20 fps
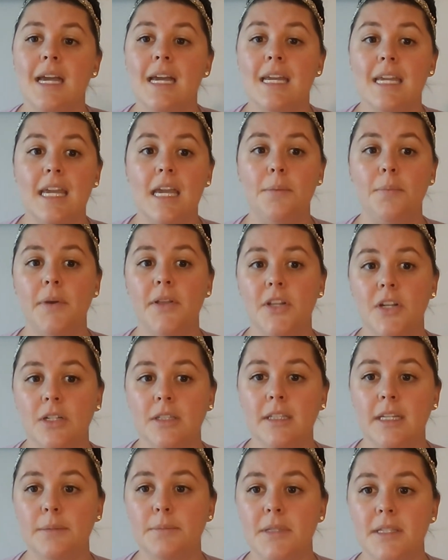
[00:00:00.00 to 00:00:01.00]
keeping your
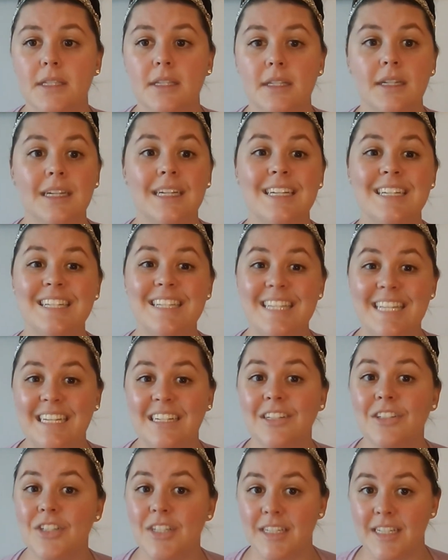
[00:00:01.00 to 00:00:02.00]
lips
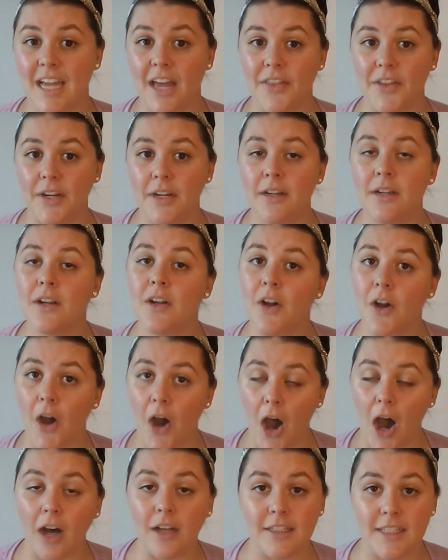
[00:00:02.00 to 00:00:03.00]
sealed together
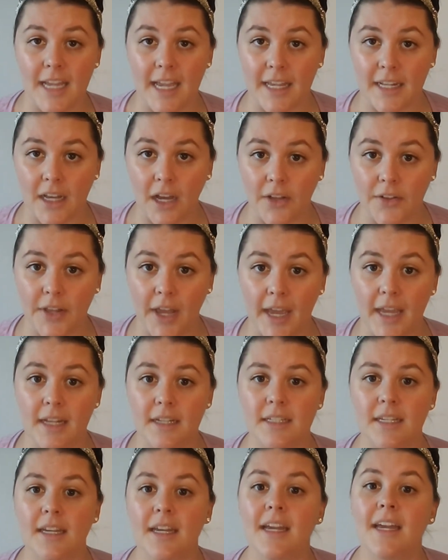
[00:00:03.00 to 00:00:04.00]
all day and all
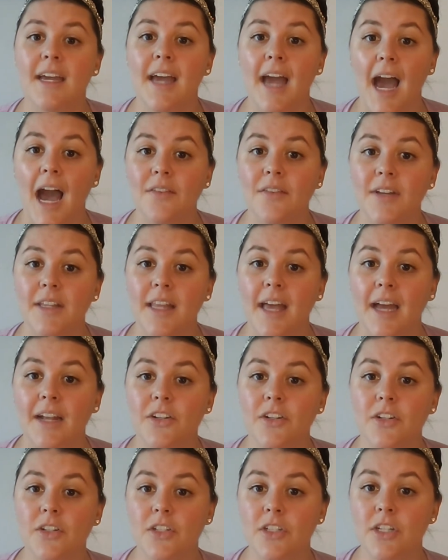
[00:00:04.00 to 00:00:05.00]
night, having
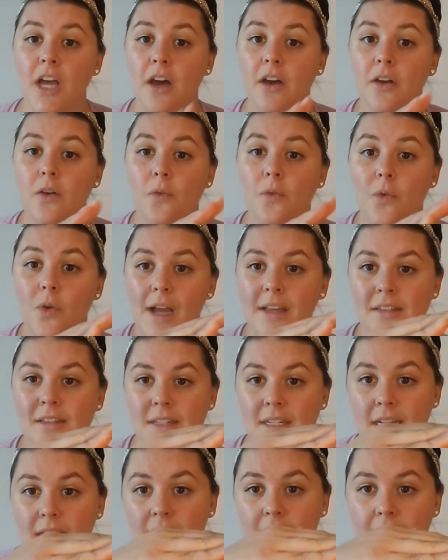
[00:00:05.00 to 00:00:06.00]
that tongue
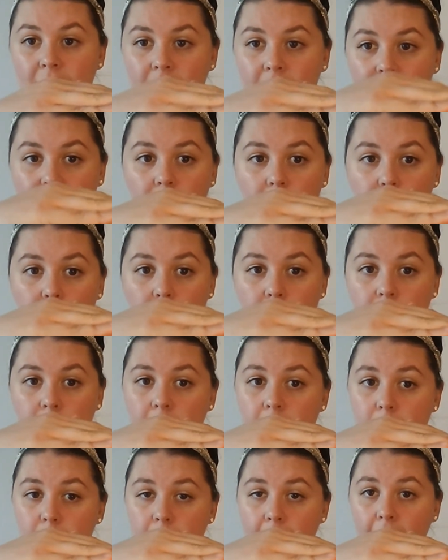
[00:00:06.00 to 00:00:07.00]
resting in the roof of
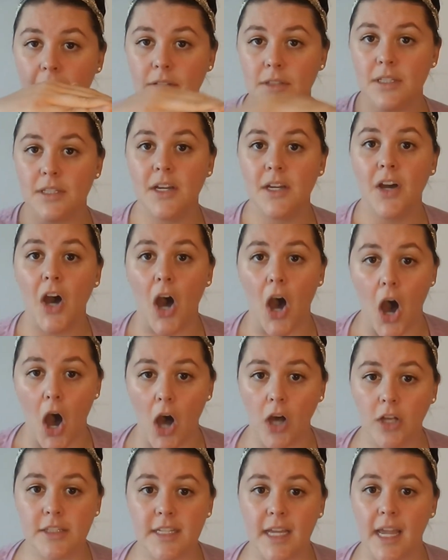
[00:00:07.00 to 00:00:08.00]
the mouth
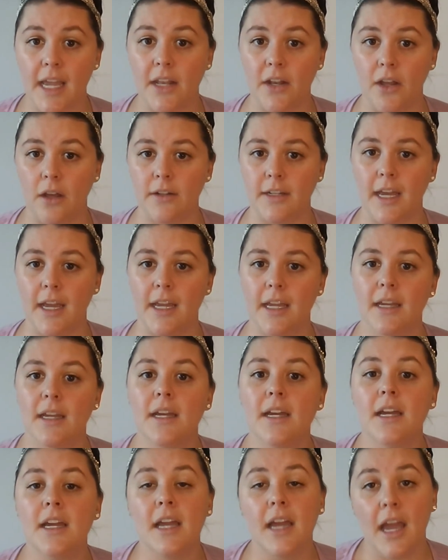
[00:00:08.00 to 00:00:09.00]
all day and all night,
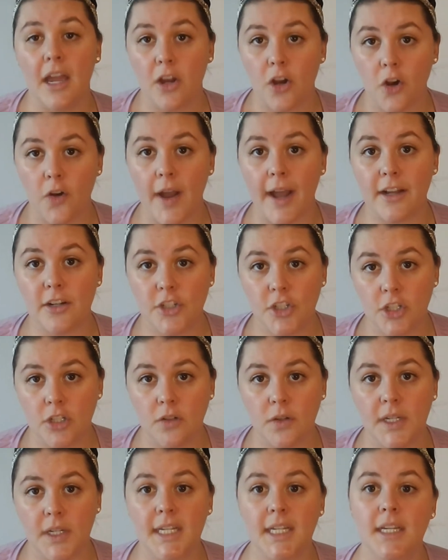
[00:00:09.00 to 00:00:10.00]
and correct
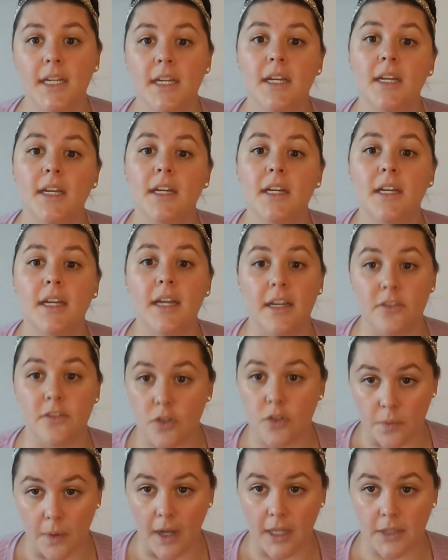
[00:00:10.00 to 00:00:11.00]
chewing and
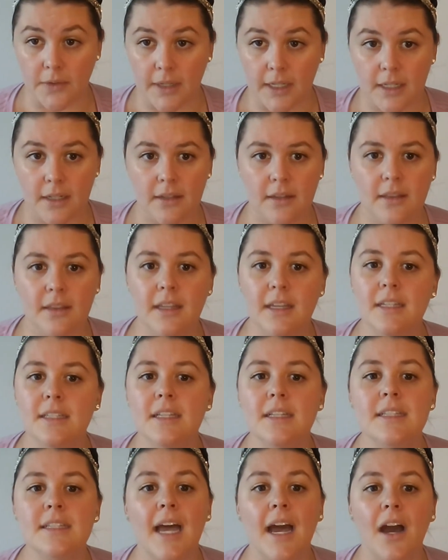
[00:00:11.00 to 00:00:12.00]
swallowing. This
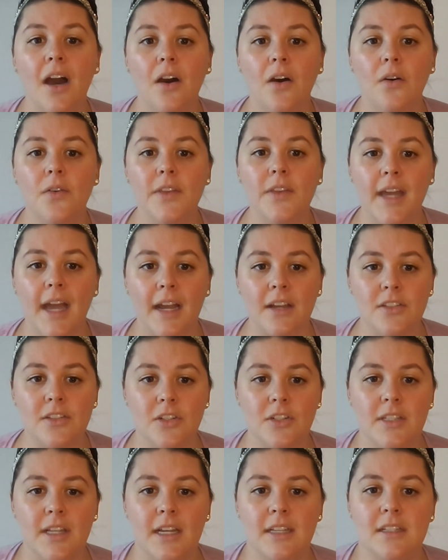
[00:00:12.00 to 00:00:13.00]
is how the
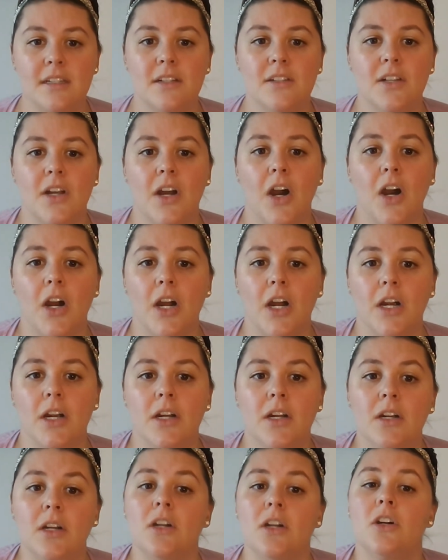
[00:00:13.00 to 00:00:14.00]
exercises are
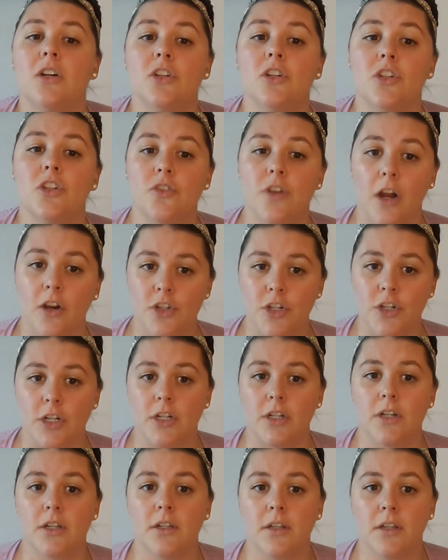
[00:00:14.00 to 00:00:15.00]

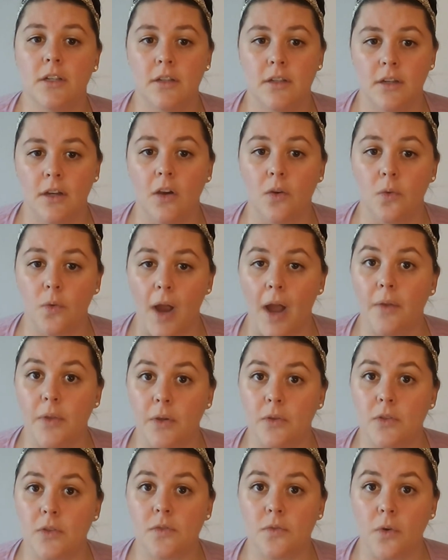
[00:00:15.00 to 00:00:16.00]
structured around
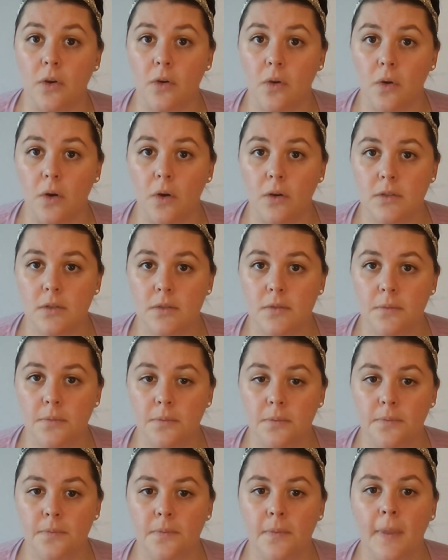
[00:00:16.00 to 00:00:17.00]
those four goals.
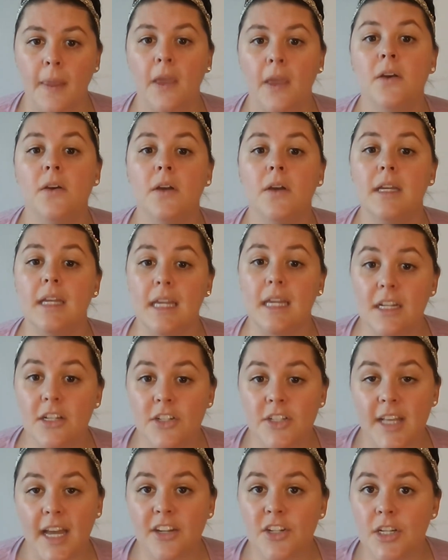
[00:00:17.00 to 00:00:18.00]
Each
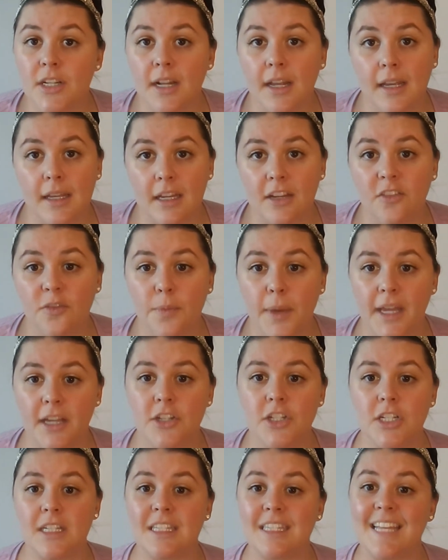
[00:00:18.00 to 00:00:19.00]
session, I give
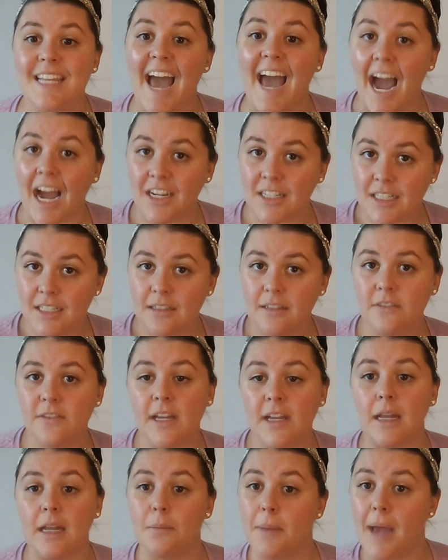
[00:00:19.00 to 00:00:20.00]
patients active
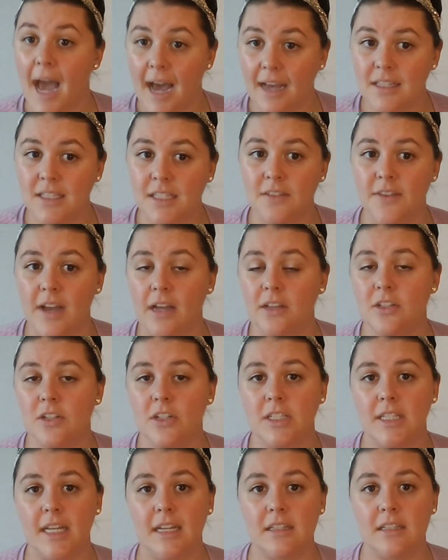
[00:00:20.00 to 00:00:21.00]
and passive
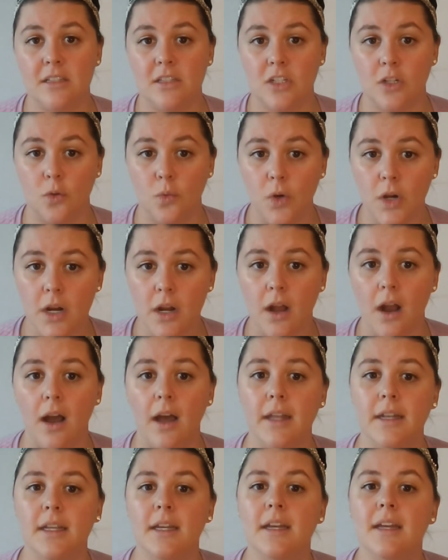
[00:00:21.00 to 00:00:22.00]
exercises to work
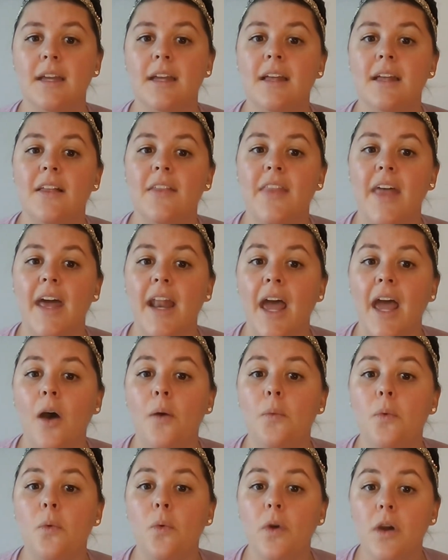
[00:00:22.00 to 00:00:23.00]
on that
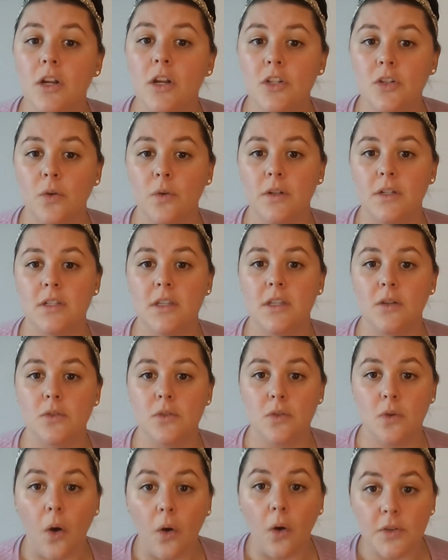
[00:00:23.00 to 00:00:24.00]
help work towards those
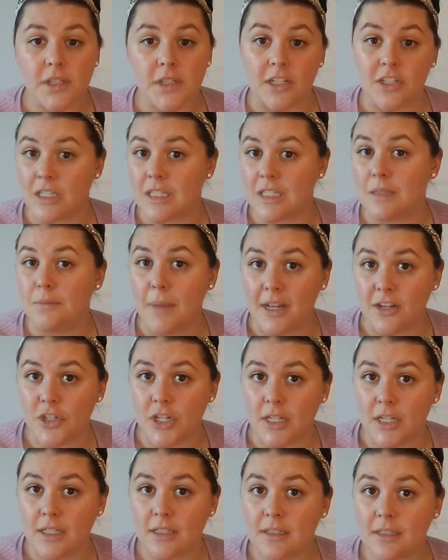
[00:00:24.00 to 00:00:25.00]
goals I just
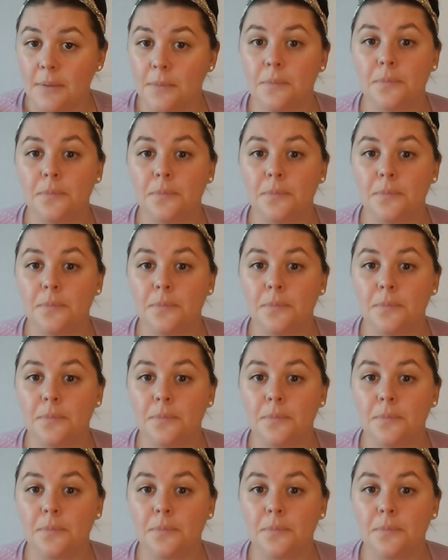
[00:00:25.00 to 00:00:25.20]
mentioned.